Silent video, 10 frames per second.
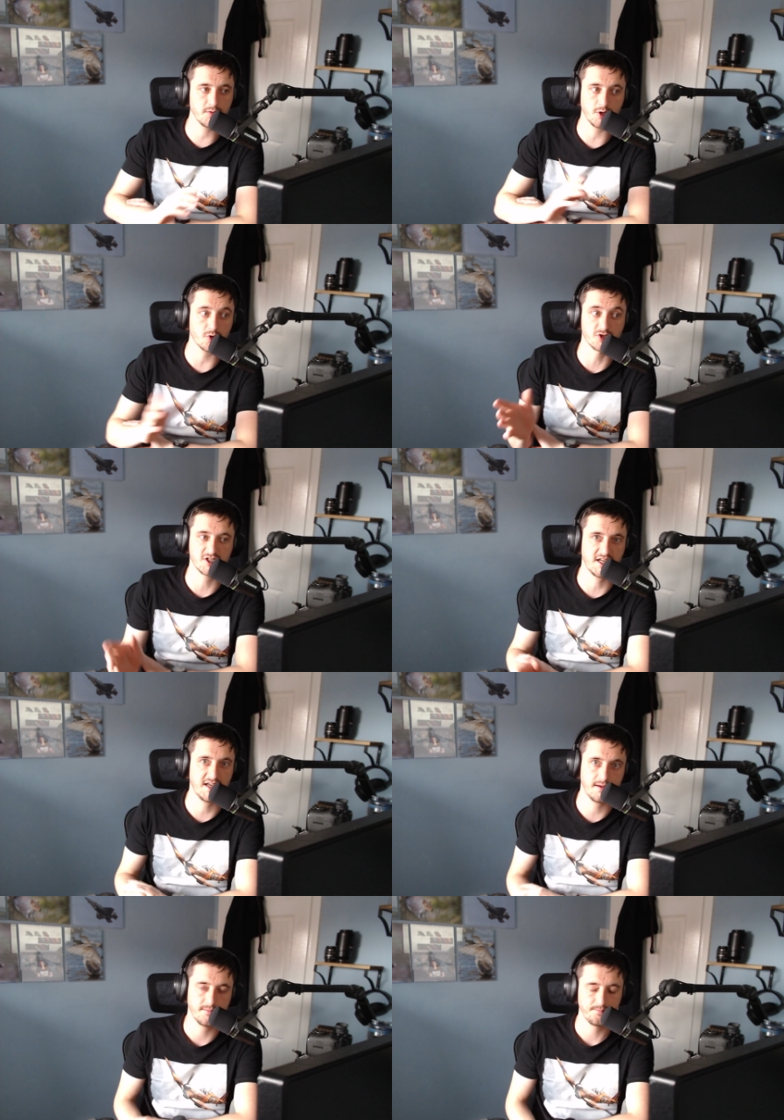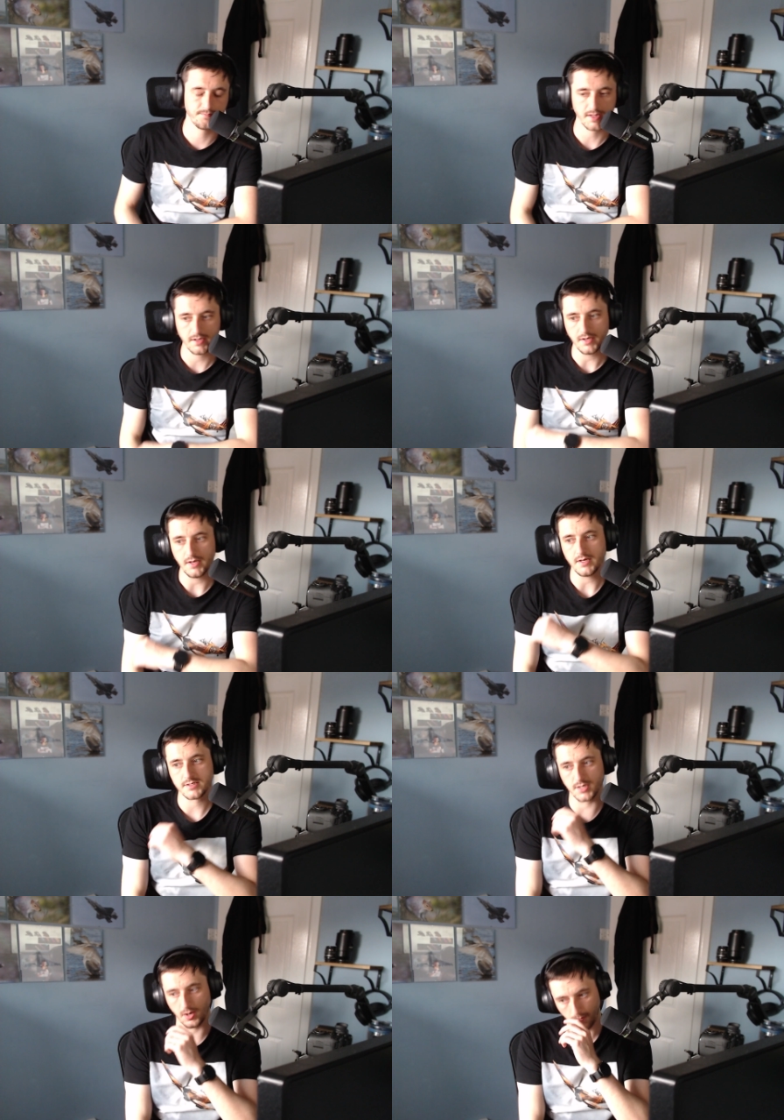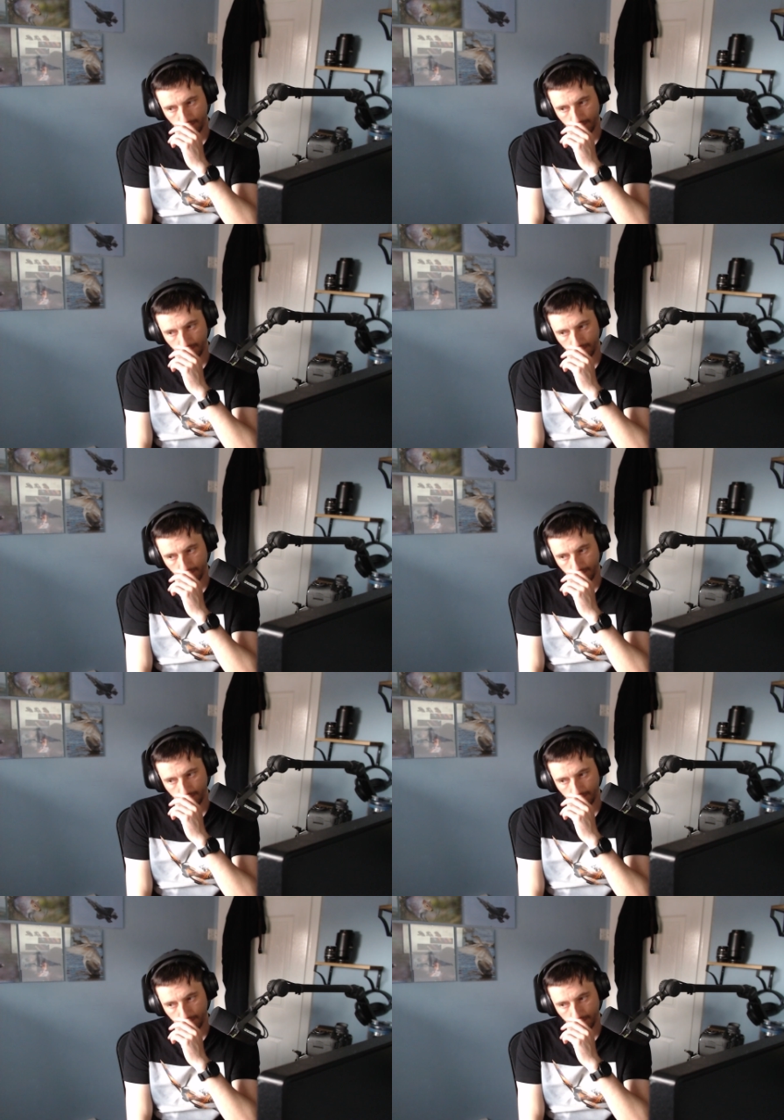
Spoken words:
you couldn't see it. So